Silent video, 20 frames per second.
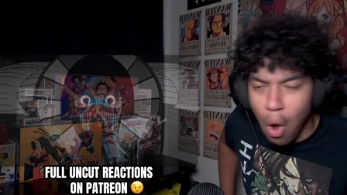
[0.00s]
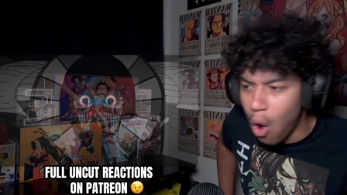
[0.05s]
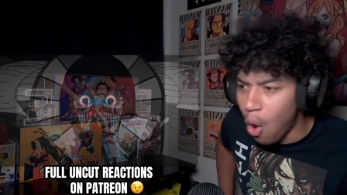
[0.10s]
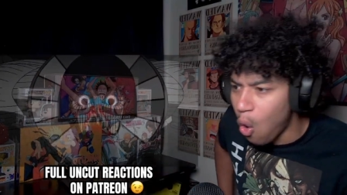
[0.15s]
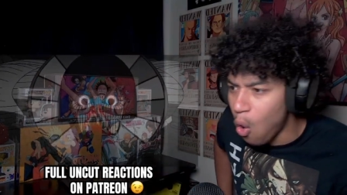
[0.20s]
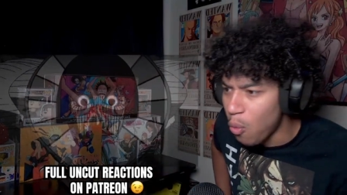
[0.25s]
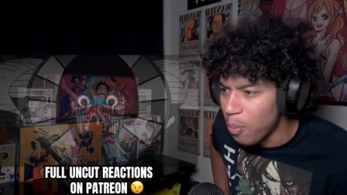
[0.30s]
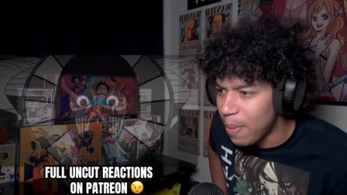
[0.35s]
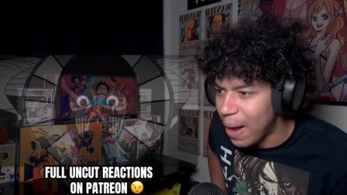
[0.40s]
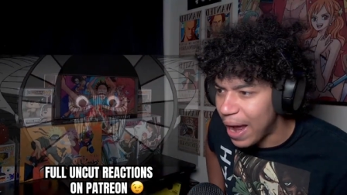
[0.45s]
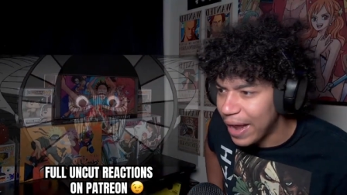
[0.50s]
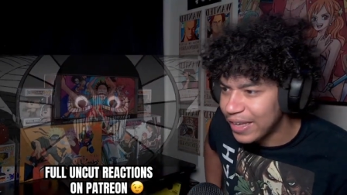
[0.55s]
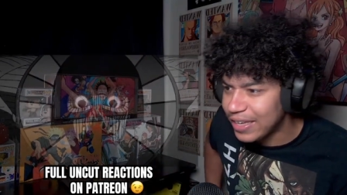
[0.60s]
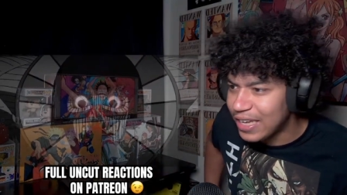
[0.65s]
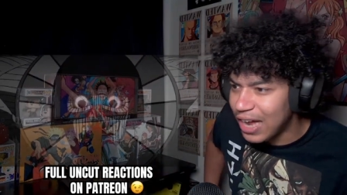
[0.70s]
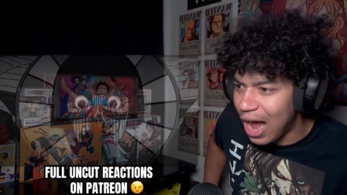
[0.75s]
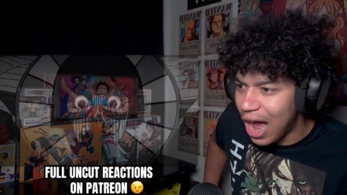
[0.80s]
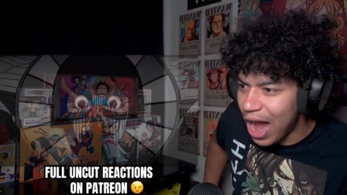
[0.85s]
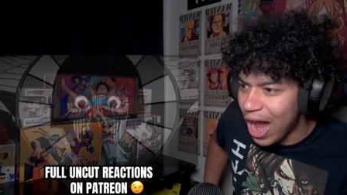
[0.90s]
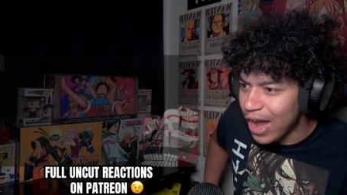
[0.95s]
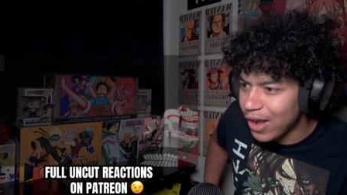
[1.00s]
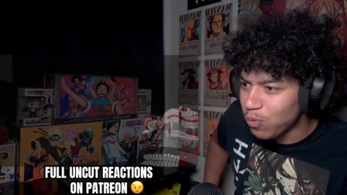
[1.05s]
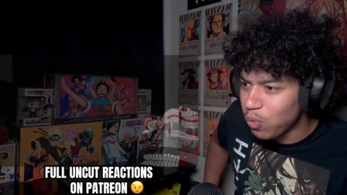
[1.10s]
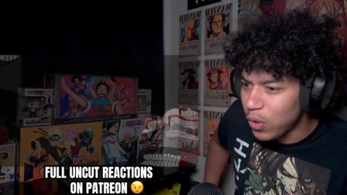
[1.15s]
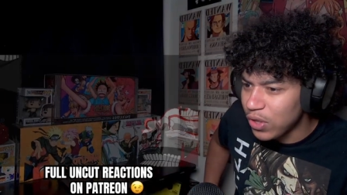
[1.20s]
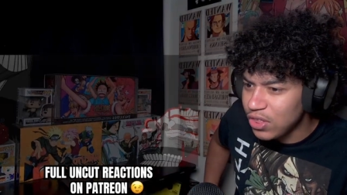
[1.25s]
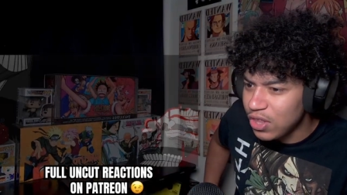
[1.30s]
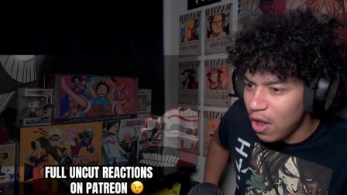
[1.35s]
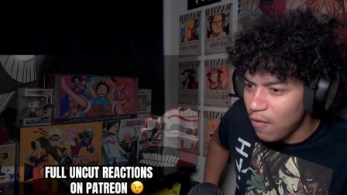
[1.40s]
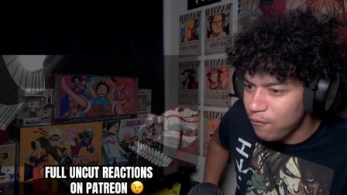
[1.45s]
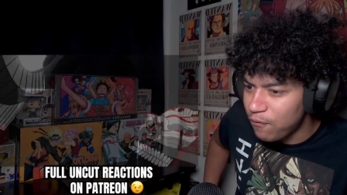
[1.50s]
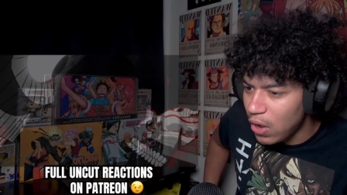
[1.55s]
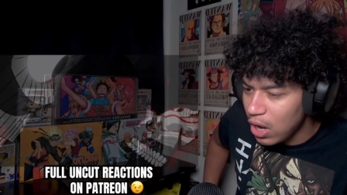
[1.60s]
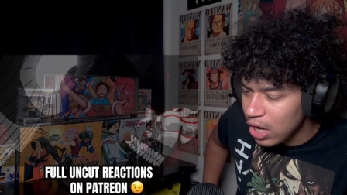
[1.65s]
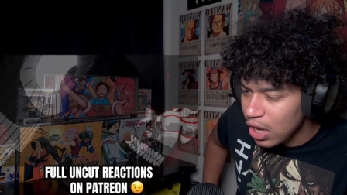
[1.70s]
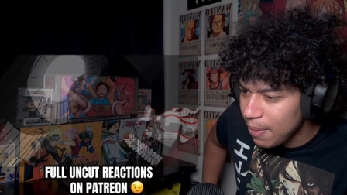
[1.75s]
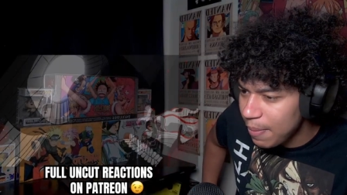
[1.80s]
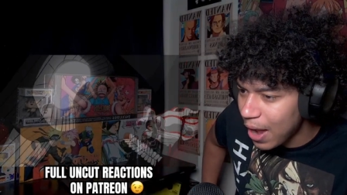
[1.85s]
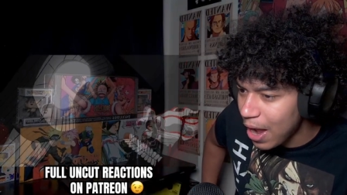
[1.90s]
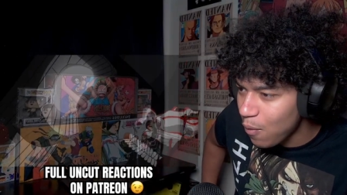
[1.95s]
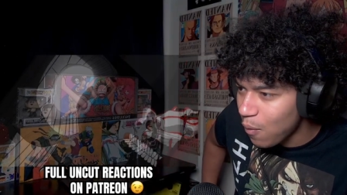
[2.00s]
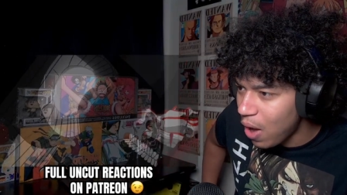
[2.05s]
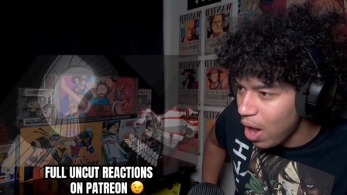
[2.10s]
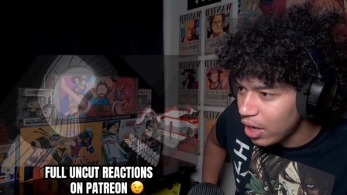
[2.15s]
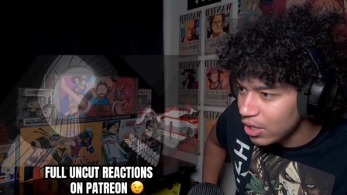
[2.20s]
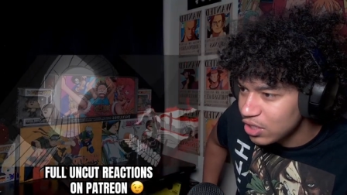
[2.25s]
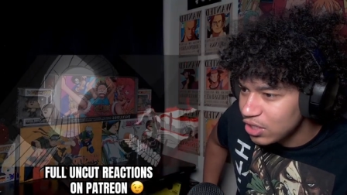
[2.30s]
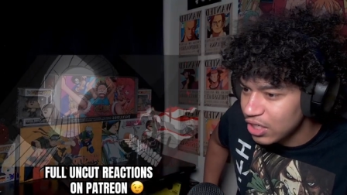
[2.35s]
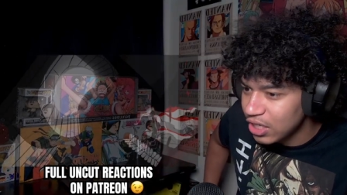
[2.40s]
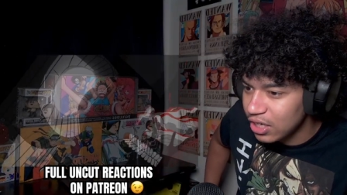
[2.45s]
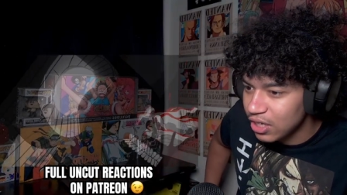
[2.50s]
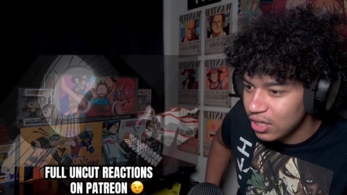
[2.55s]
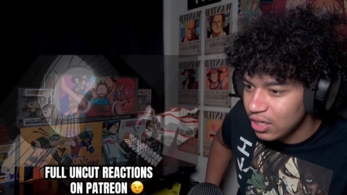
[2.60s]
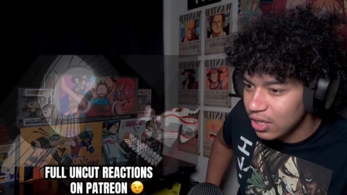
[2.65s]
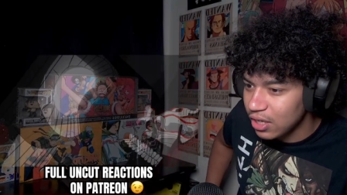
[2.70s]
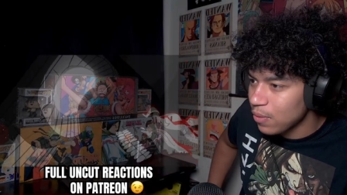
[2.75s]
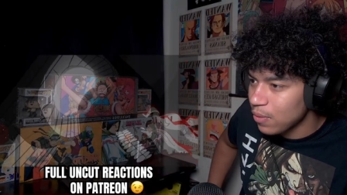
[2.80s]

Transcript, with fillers: Oh my god, what the fuck am I watching?